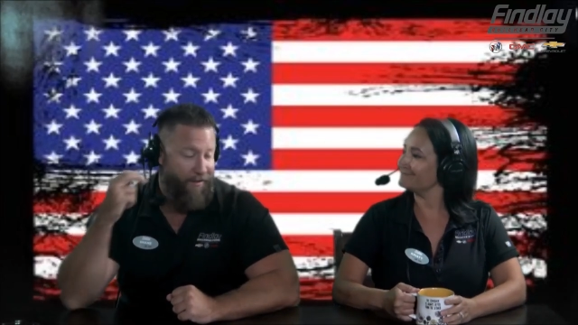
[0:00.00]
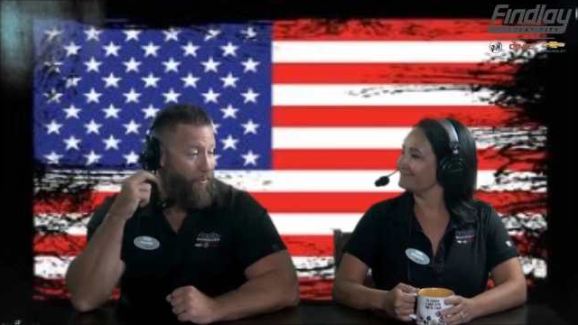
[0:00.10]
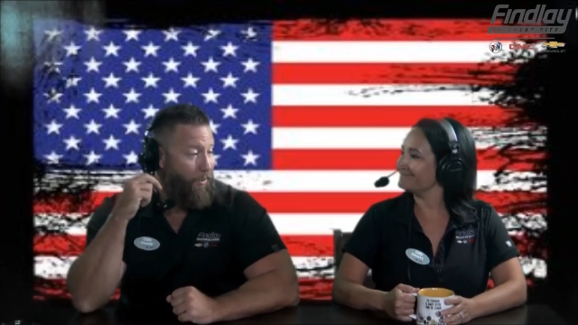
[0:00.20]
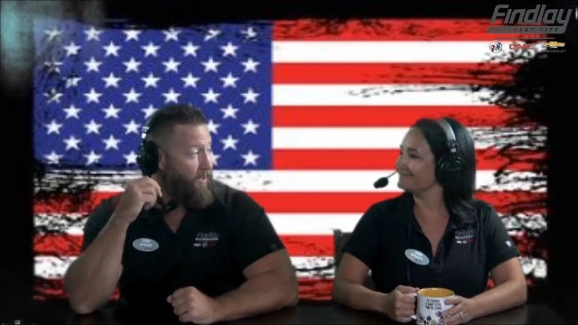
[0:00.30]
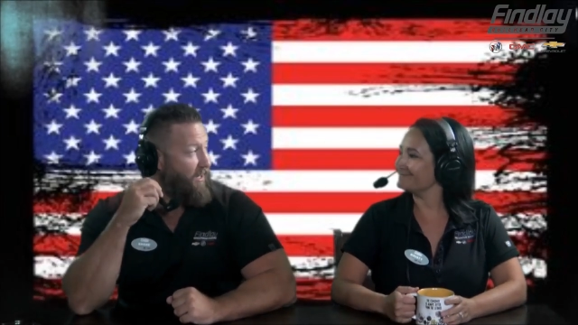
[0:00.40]

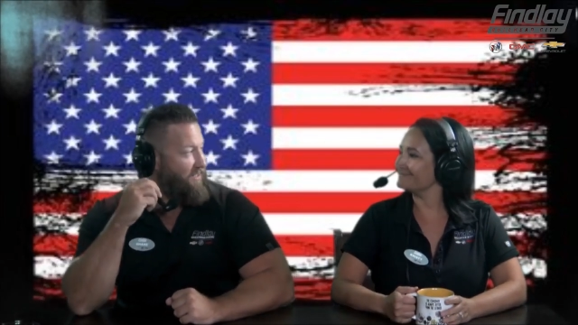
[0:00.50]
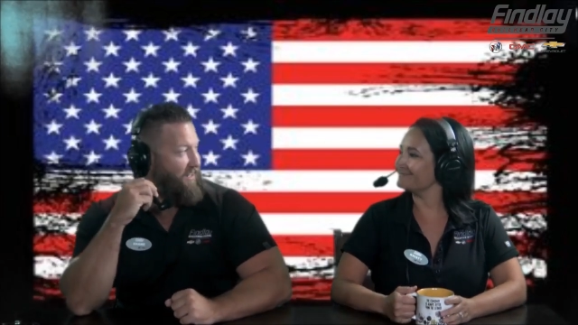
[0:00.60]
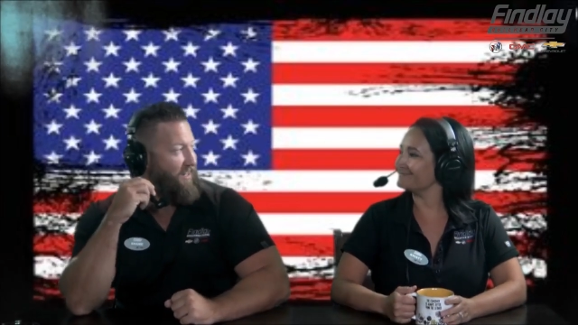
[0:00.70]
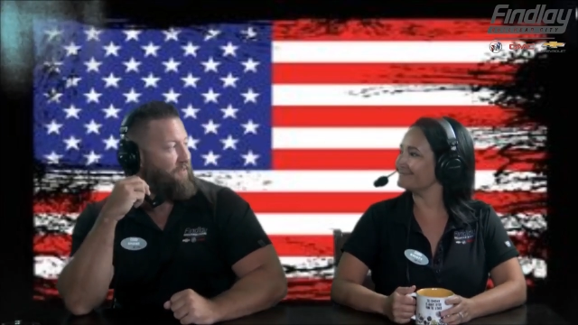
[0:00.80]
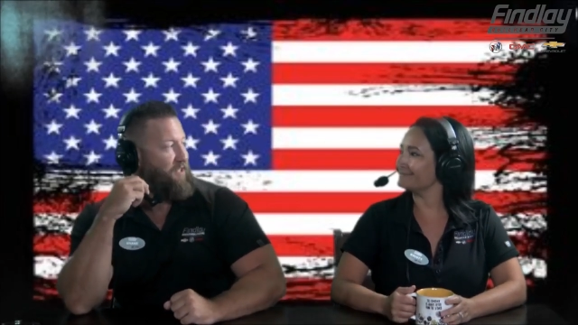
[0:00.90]
Speaker 1: well, our guys
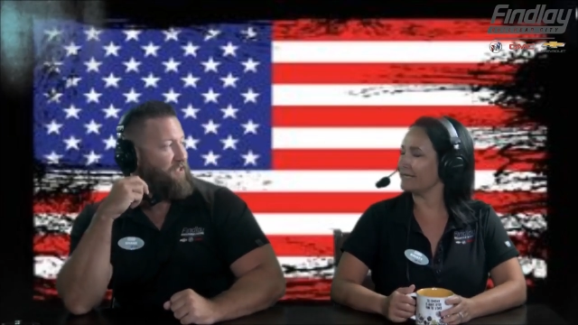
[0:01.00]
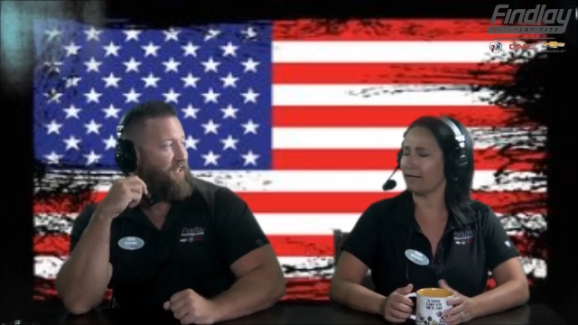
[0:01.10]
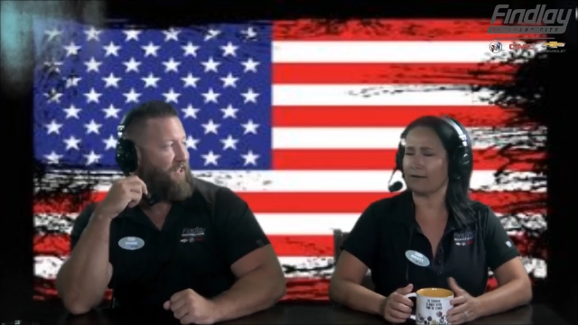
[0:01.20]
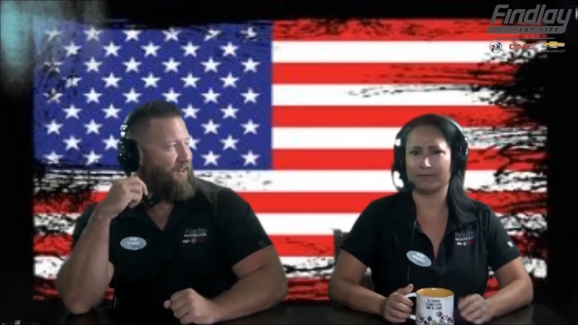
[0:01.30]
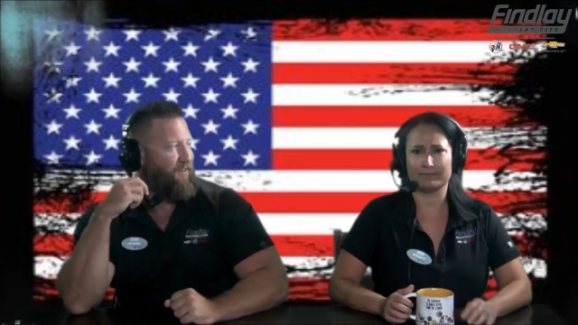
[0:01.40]
didn't have
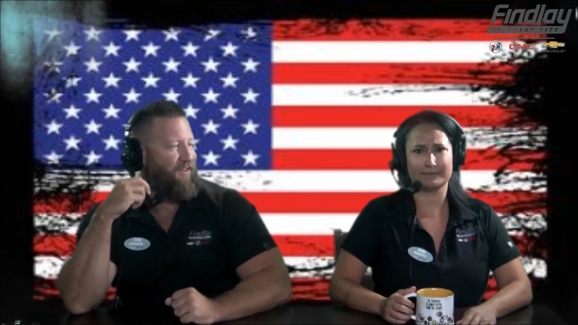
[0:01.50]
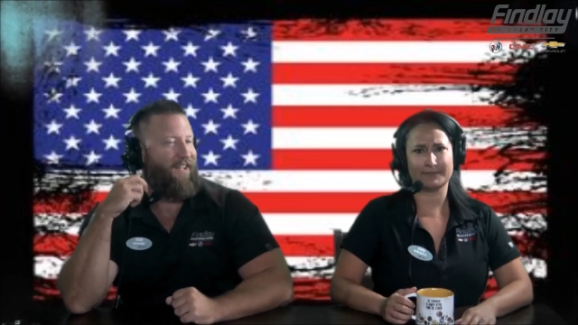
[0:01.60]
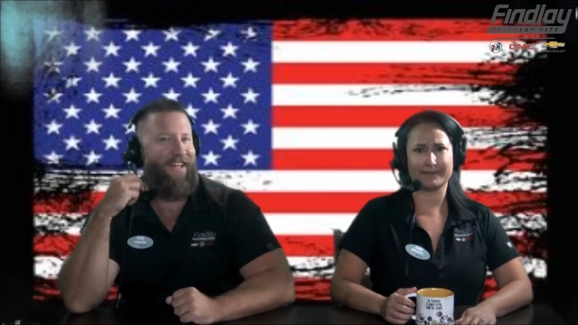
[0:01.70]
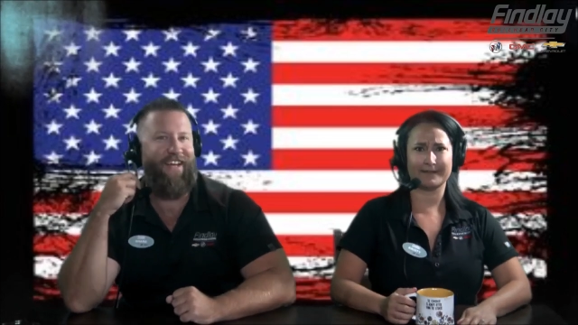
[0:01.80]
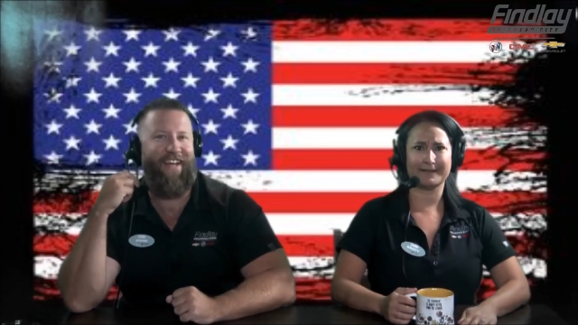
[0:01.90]
yesterday I know. Off.
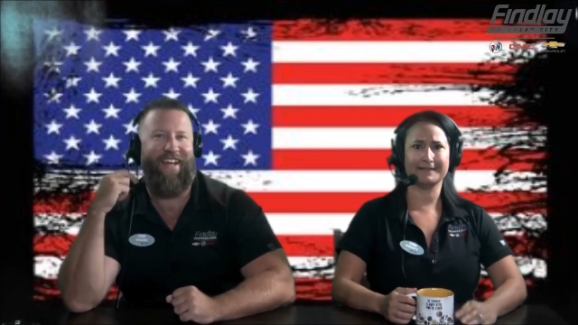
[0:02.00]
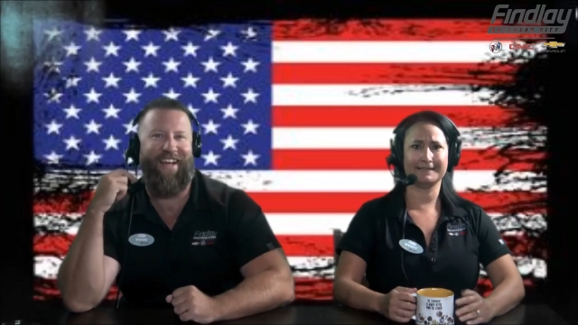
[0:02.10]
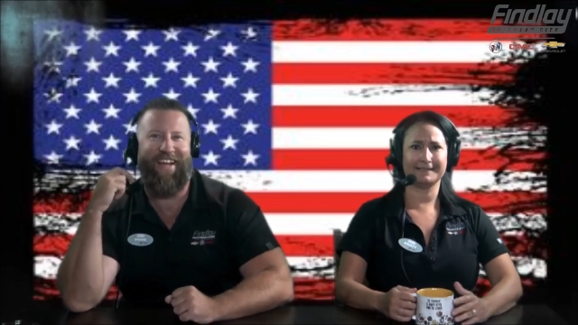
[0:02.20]
Sorry, guys.